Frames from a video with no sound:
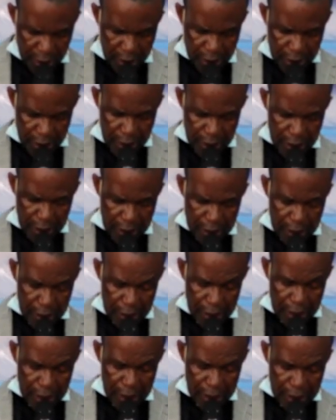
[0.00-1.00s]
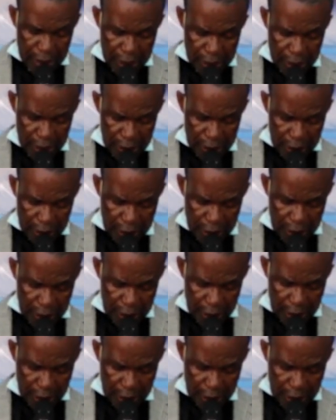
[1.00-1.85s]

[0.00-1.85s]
(silence)